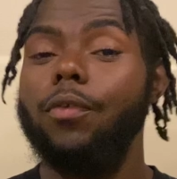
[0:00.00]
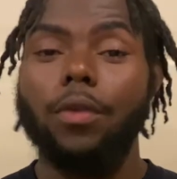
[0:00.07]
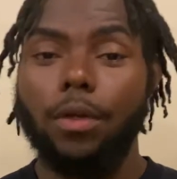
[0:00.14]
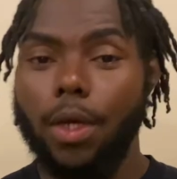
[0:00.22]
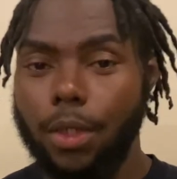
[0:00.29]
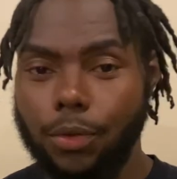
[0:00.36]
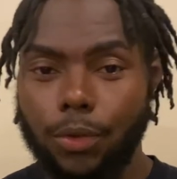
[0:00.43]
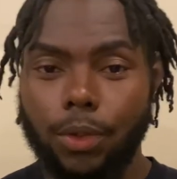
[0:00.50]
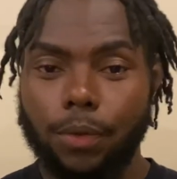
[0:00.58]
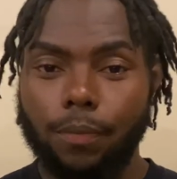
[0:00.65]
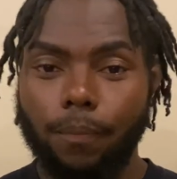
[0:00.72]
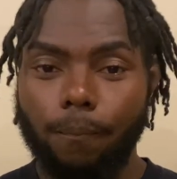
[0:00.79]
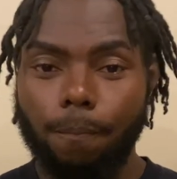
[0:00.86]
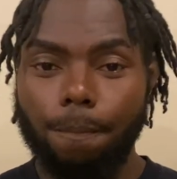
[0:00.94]
danger.
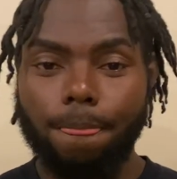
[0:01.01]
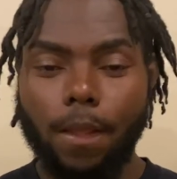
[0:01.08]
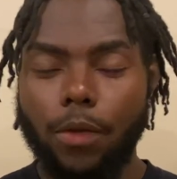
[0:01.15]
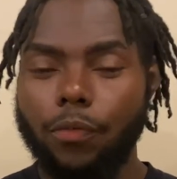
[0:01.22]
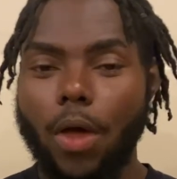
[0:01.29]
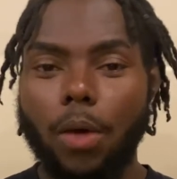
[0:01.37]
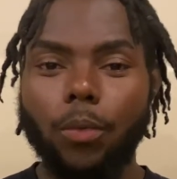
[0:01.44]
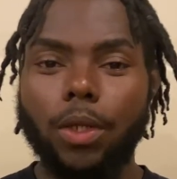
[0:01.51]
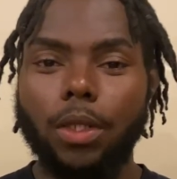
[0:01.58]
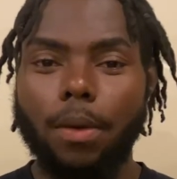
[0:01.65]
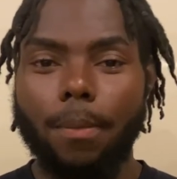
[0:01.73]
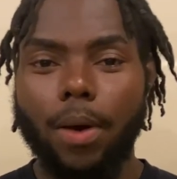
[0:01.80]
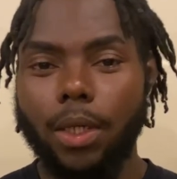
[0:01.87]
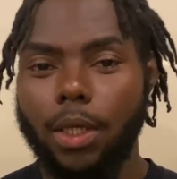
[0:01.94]
It's not really the
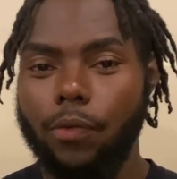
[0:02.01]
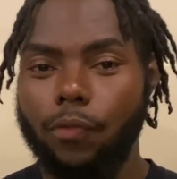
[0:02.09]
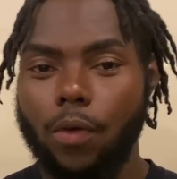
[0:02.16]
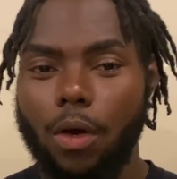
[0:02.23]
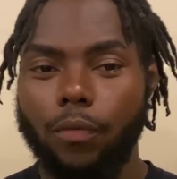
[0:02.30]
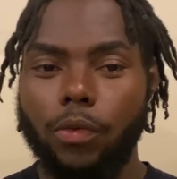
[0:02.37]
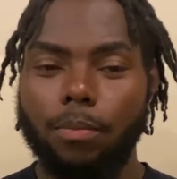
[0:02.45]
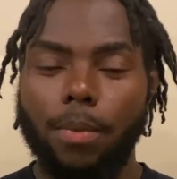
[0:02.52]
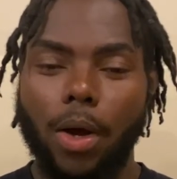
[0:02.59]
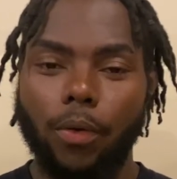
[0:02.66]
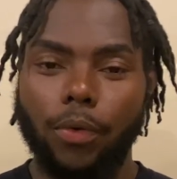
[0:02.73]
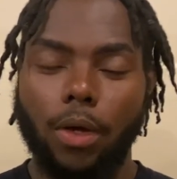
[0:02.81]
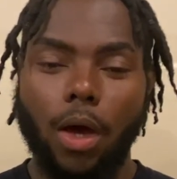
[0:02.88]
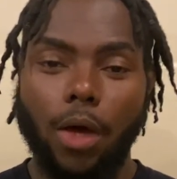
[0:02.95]
money itself, it's
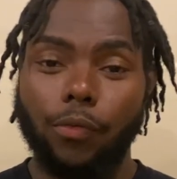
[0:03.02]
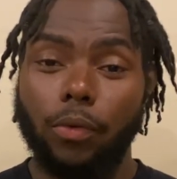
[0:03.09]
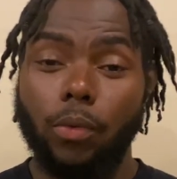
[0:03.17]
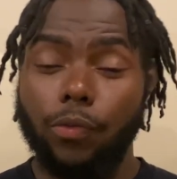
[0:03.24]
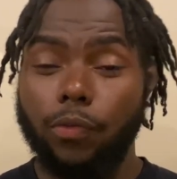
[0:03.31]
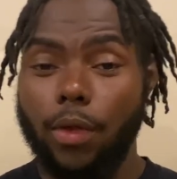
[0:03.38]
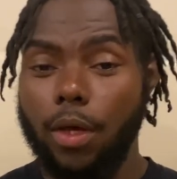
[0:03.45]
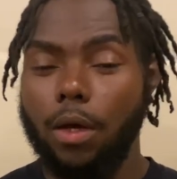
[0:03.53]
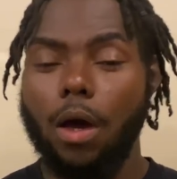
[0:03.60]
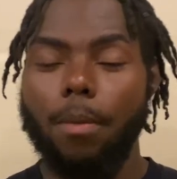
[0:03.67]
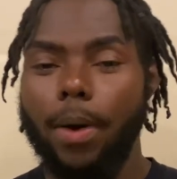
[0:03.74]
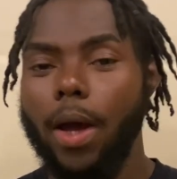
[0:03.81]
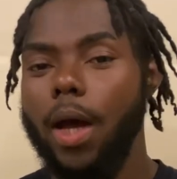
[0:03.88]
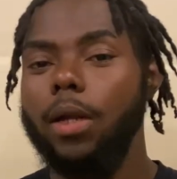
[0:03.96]
about the consequences that come
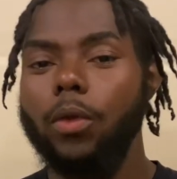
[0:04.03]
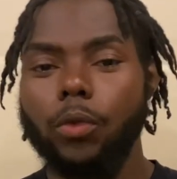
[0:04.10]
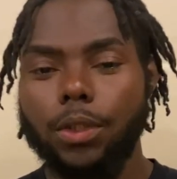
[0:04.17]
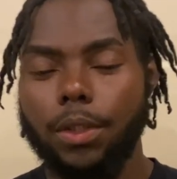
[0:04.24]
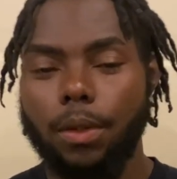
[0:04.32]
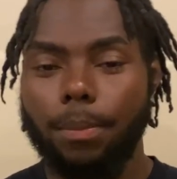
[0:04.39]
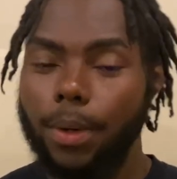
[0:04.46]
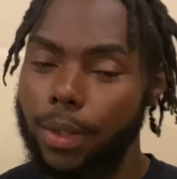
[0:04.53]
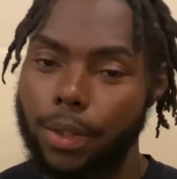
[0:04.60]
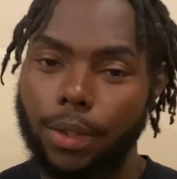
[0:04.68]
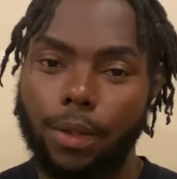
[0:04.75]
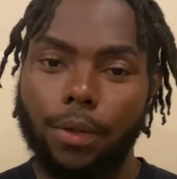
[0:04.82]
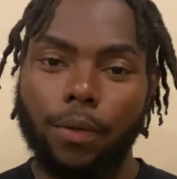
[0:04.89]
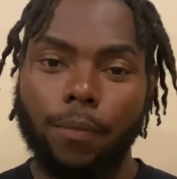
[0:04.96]
behind losing the money.
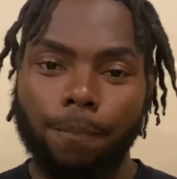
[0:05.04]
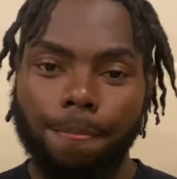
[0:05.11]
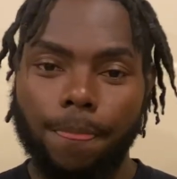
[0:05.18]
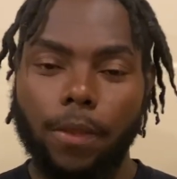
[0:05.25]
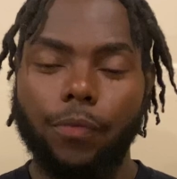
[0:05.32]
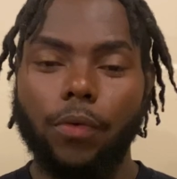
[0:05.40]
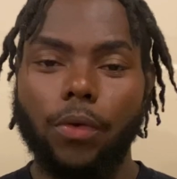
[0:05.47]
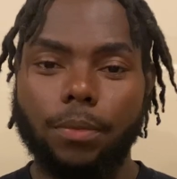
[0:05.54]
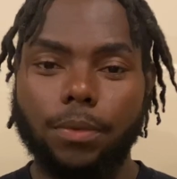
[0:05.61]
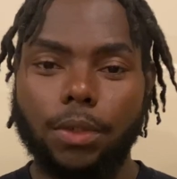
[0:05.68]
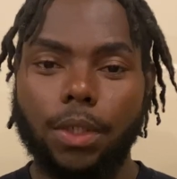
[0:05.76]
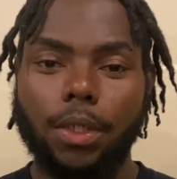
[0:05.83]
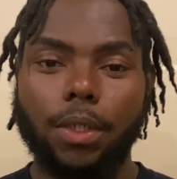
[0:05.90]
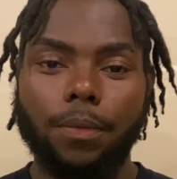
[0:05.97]
You see what I'm
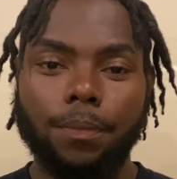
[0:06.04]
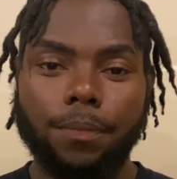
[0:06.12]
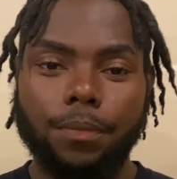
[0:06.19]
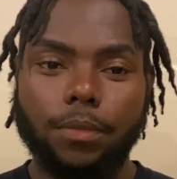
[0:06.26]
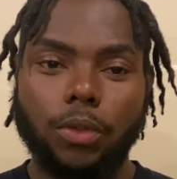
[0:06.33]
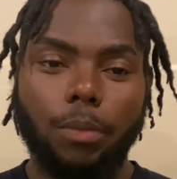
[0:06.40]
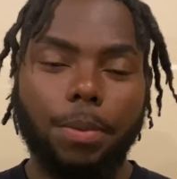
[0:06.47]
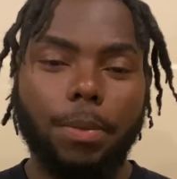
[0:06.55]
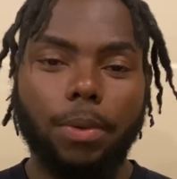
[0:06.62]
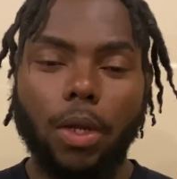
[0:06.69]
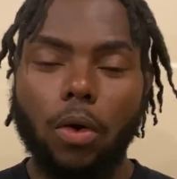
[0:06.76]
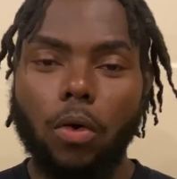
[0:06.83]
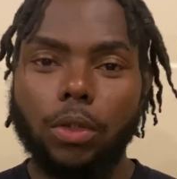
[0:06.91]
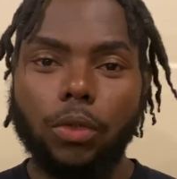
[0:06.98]
saying? So if people
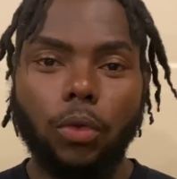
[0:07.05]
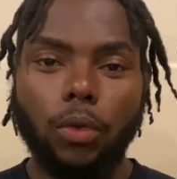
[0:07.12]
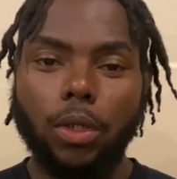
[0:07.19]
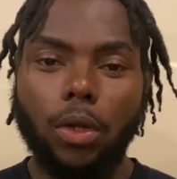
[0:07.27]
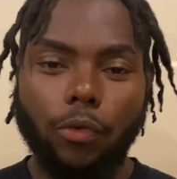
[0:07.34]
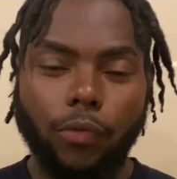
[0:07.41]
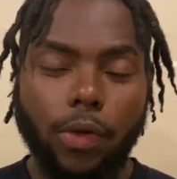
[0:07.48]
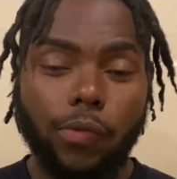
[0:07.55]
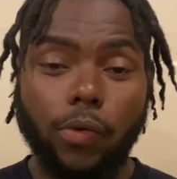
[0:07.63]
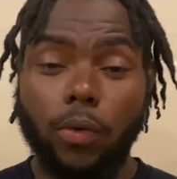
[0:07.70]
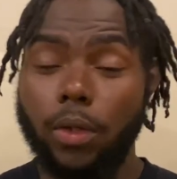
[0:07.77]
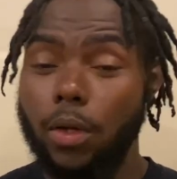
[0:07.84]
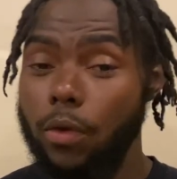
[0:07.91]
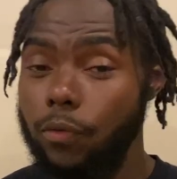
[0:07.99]
are like, oh, you only lost this, you
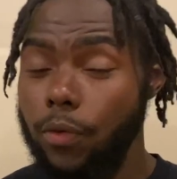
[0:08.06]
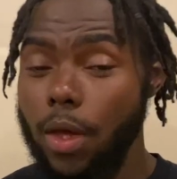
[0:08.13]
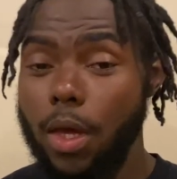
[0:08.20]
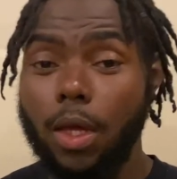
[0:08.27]
only lost that,